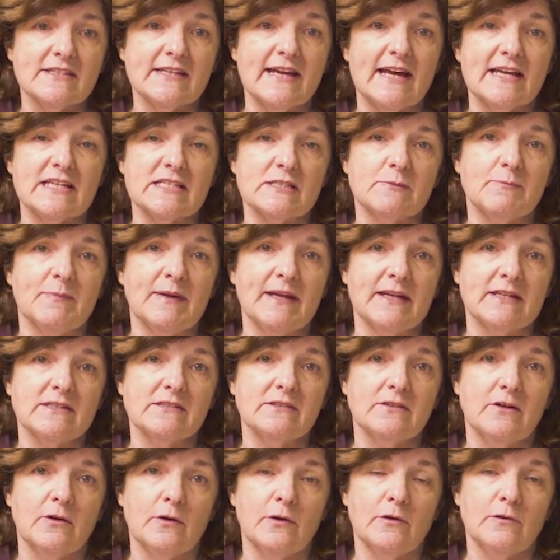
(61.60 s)
aspect
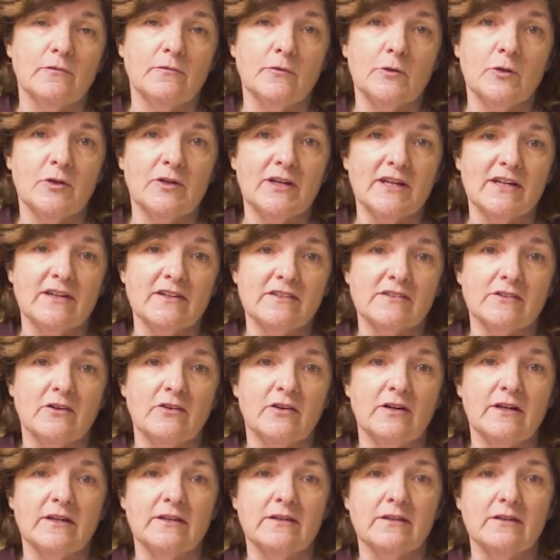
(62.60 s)
of learning
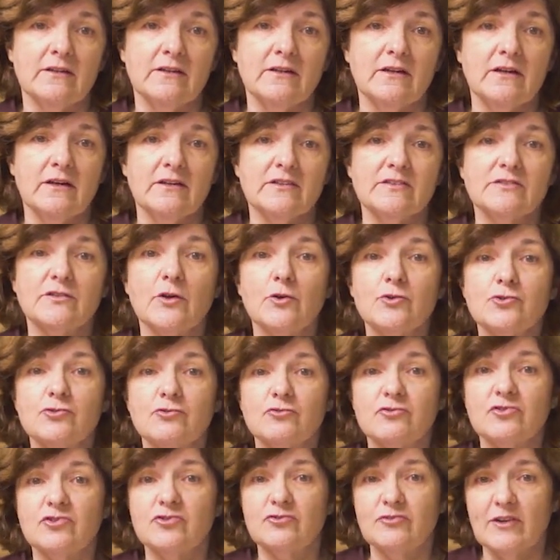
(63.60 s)
design social
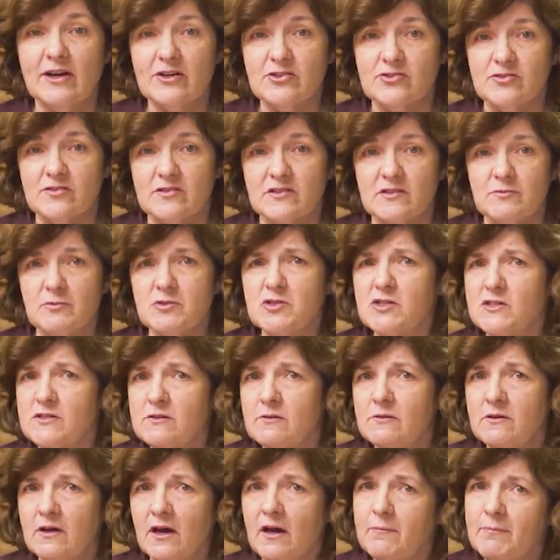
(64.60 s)
structures, which is
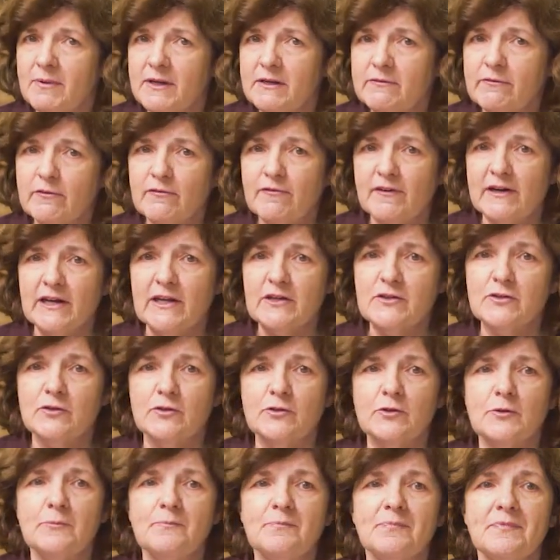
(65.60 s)
a bit of a funny
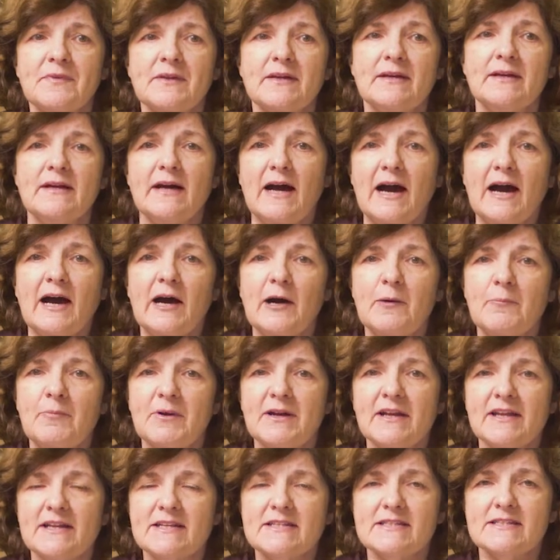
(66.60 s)
term, but
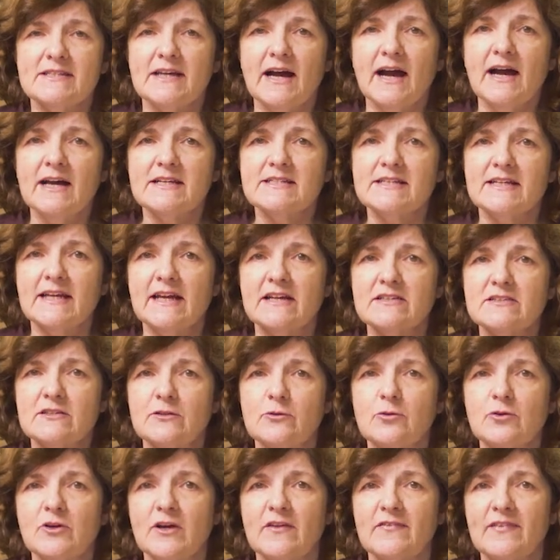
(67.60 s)
it's asking us to
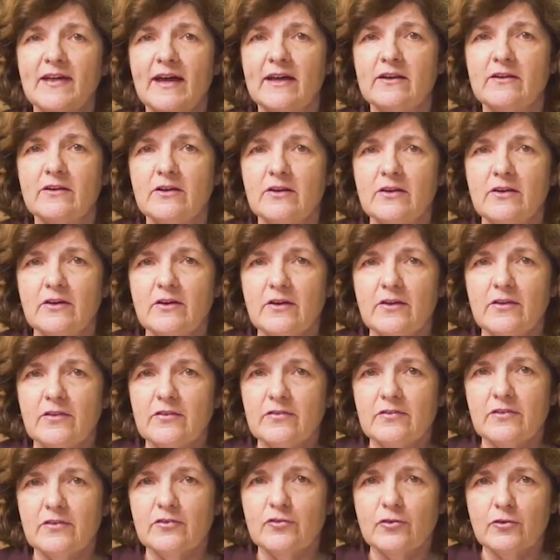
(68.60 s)
look at
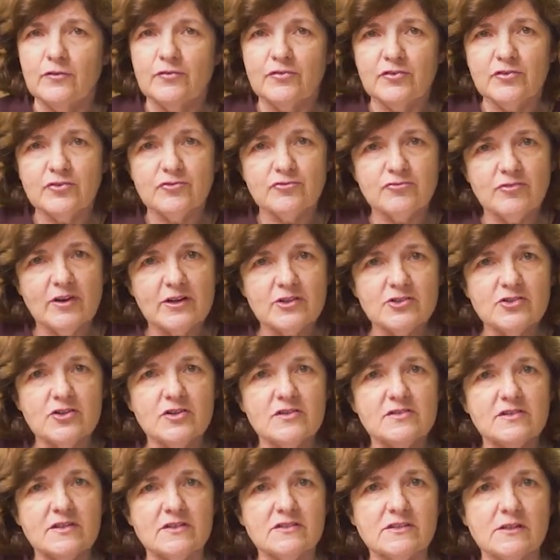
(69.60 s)
the sort of
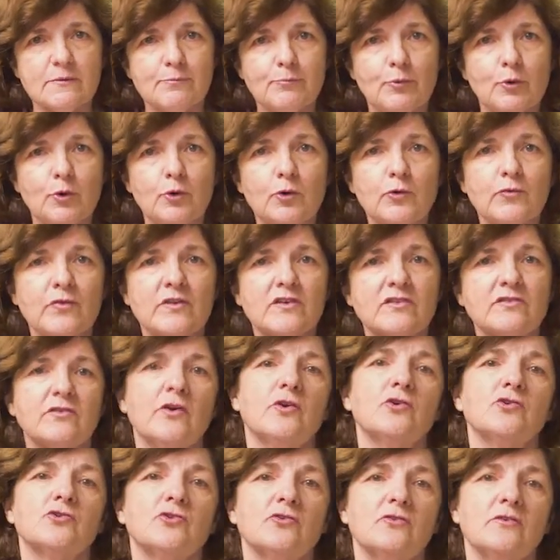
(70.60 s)
structures that support the
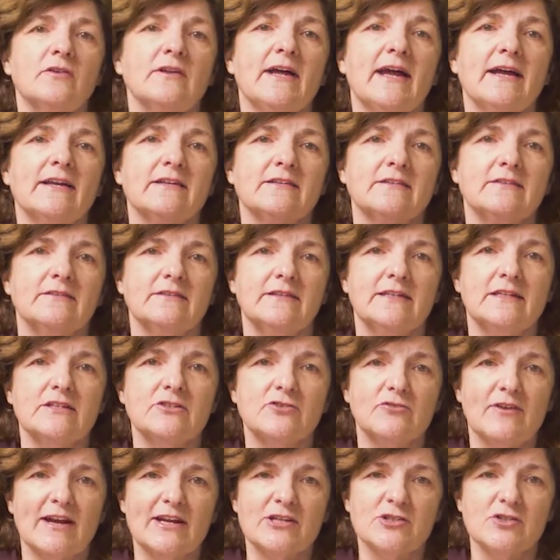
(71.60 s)
social
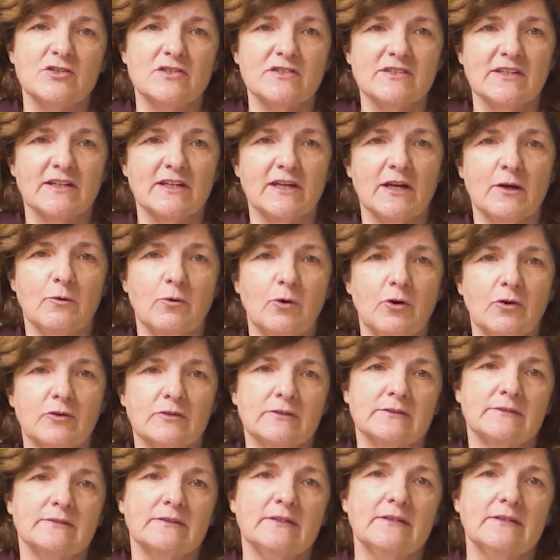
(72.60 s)
interactions that go on,